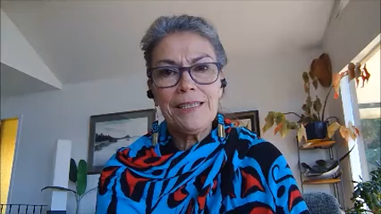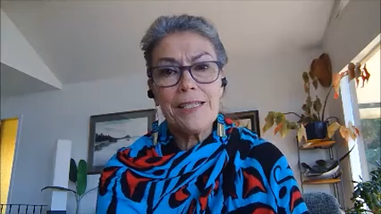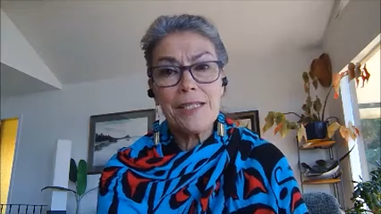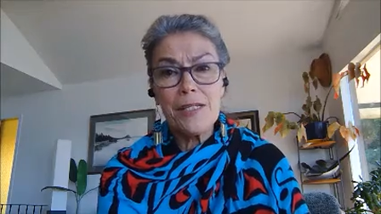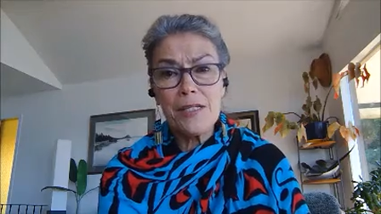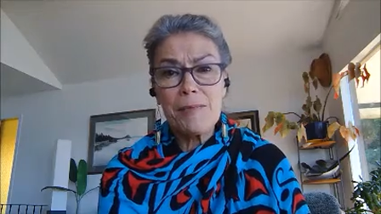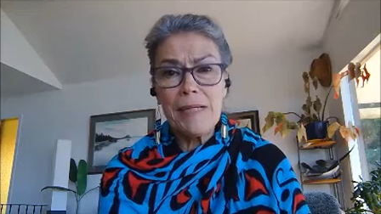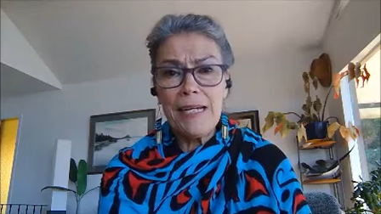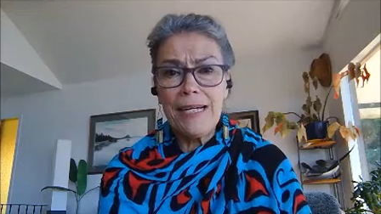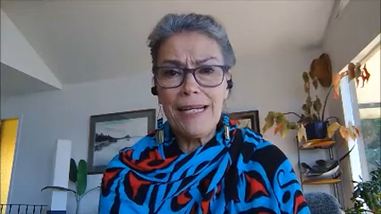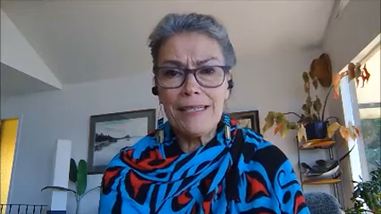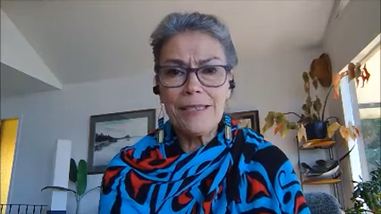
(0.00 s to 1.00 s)
Excuse me, I
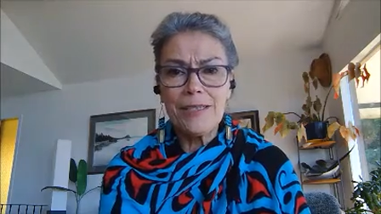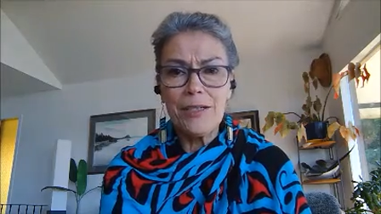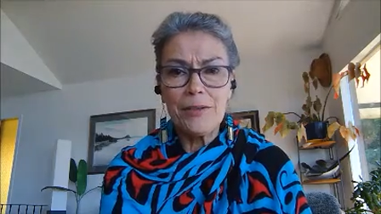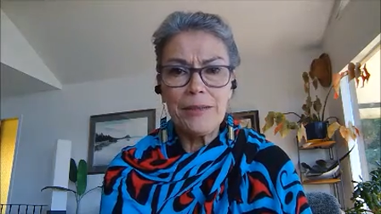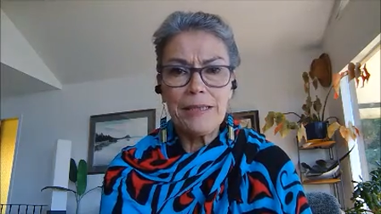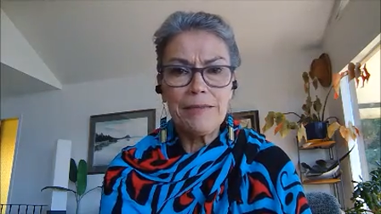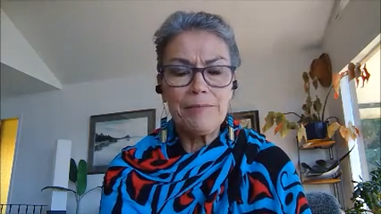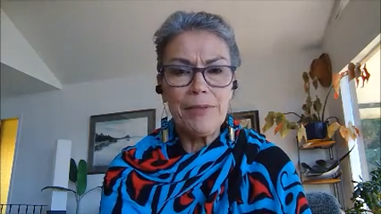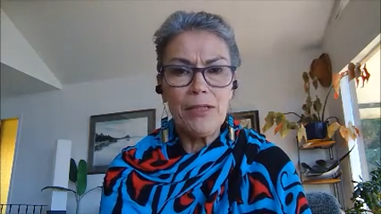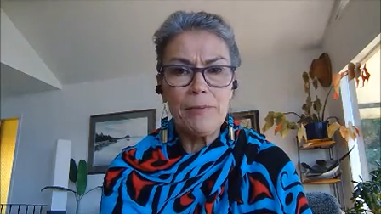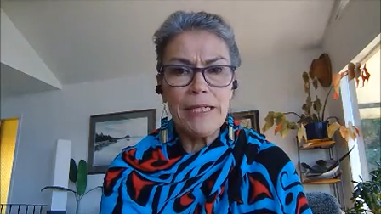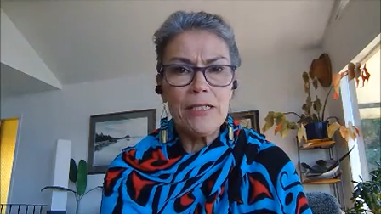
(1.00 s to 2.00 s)
had to go and
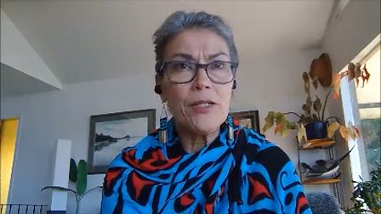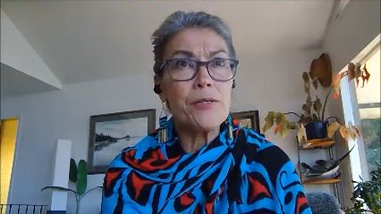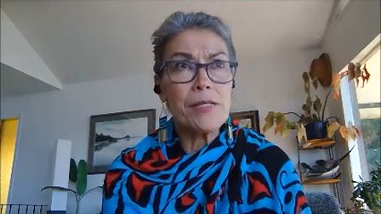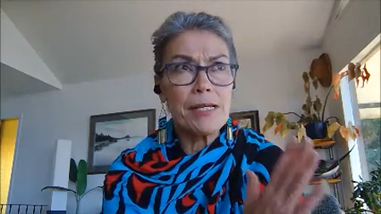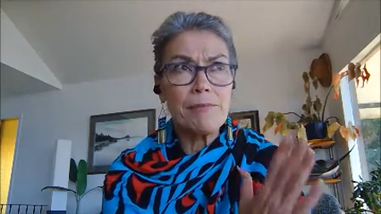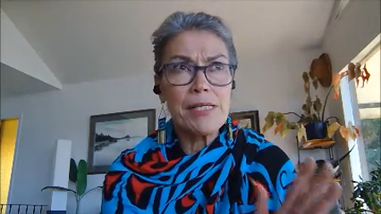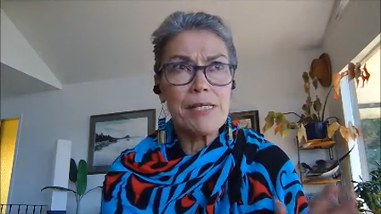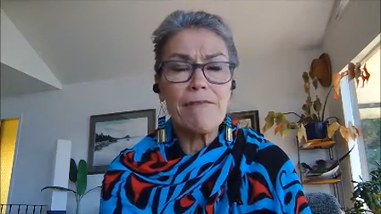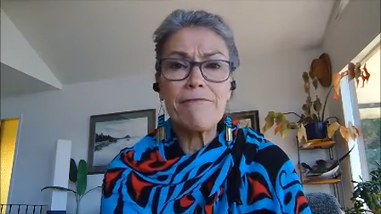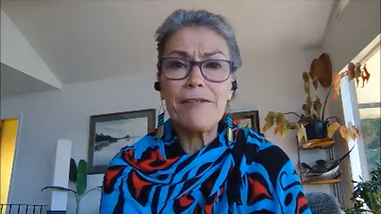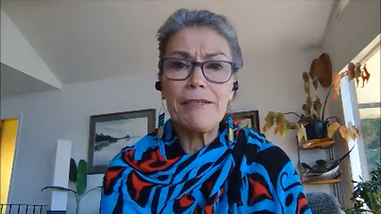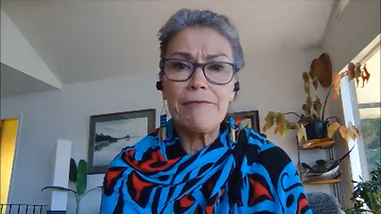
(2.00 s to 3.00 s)
blow my nose. I'm
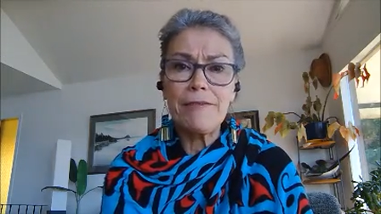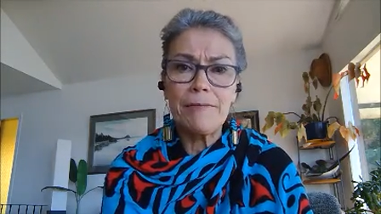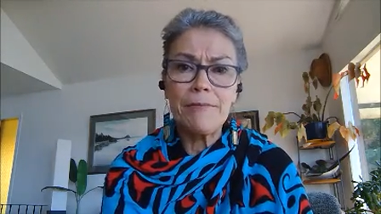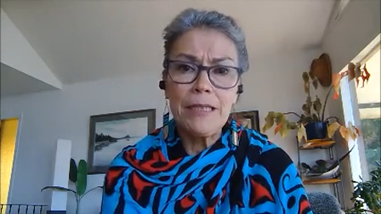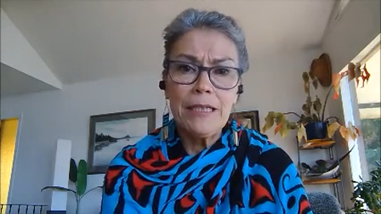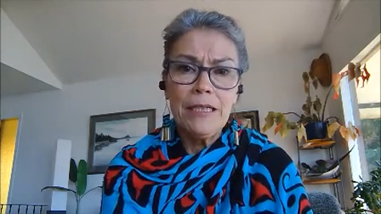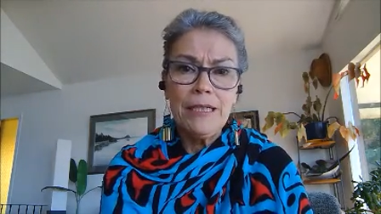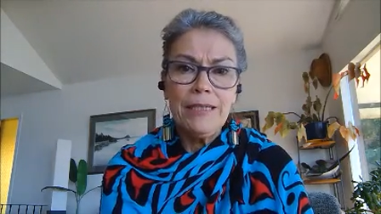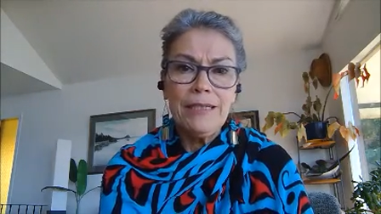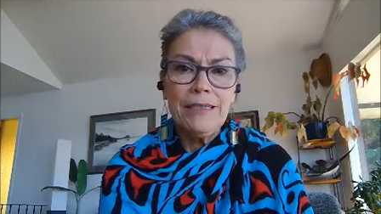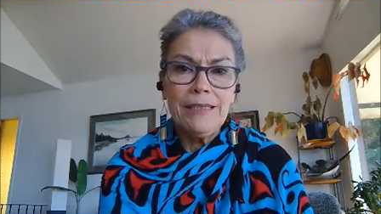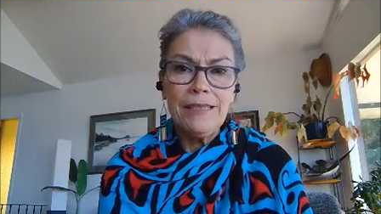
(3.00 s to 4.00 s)
suffering from
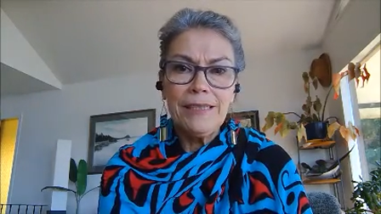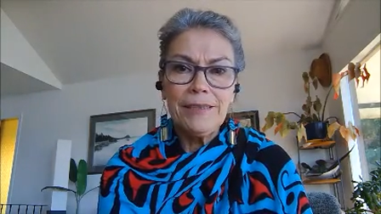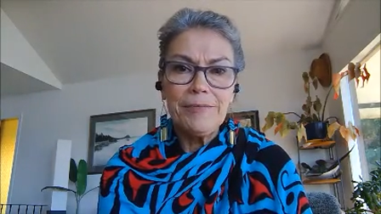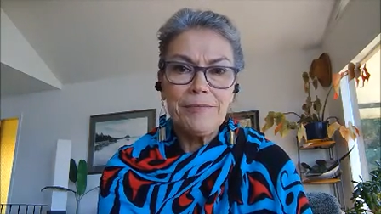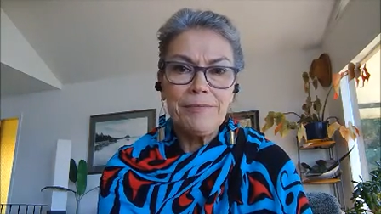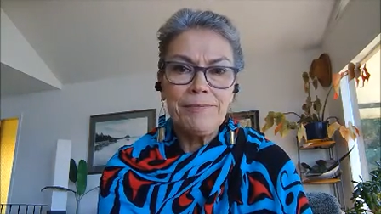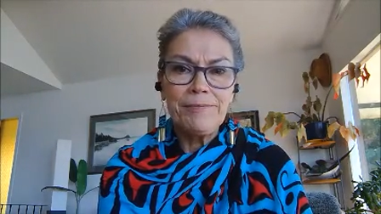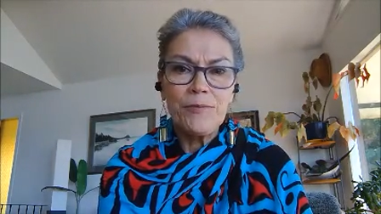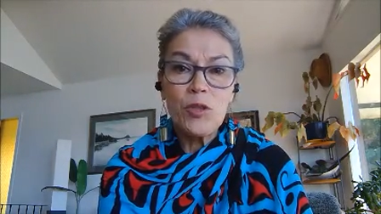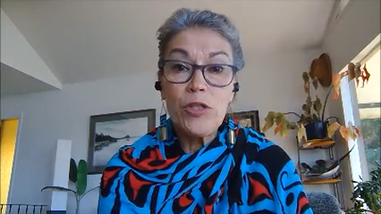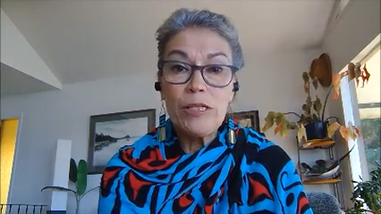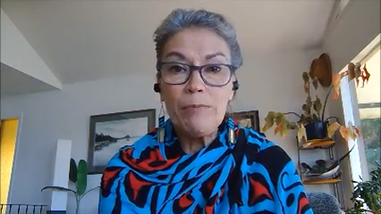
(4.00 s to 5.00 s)

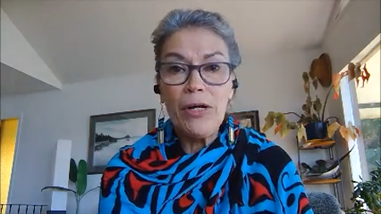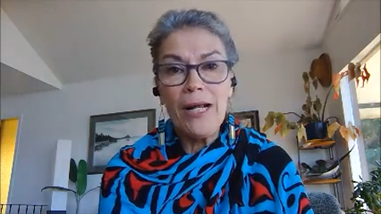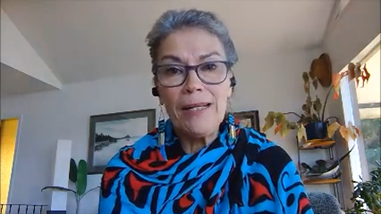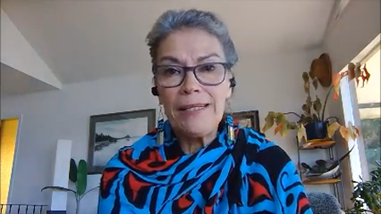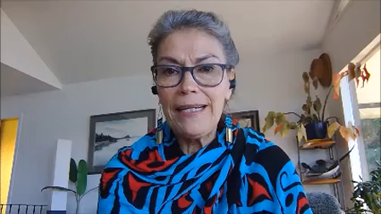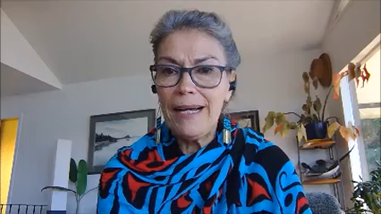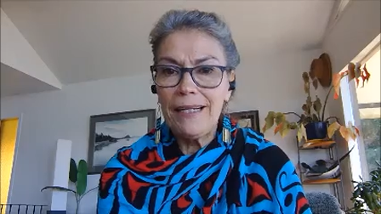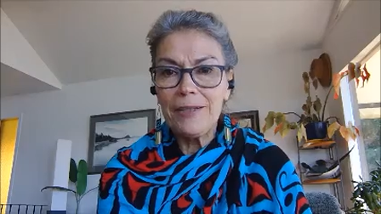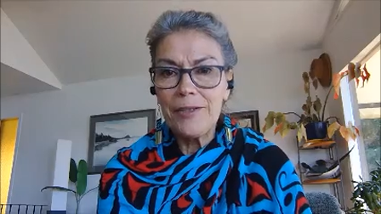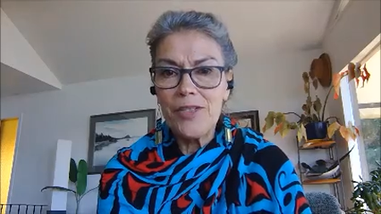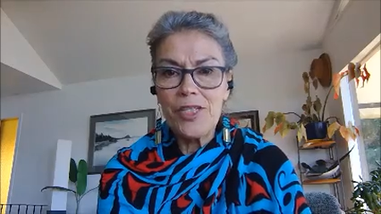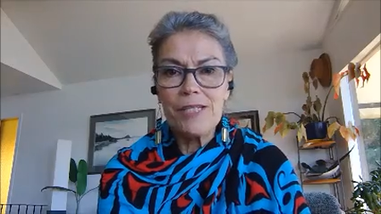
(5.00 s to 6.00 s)
tree pollen
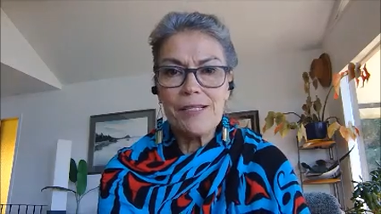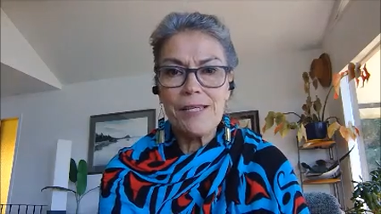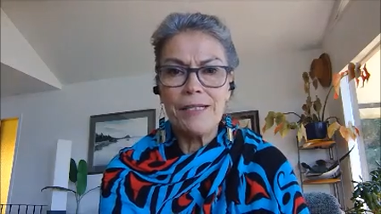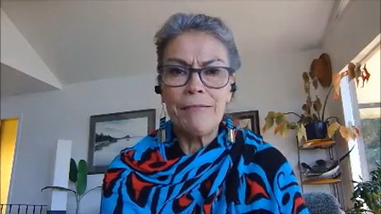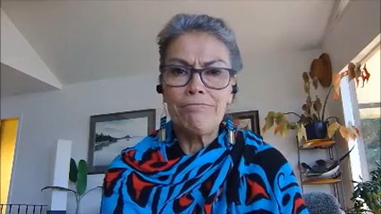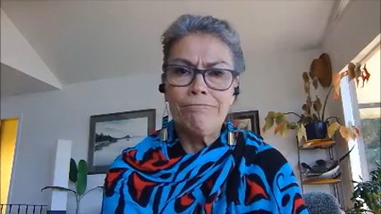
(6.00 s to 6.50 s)
allergies.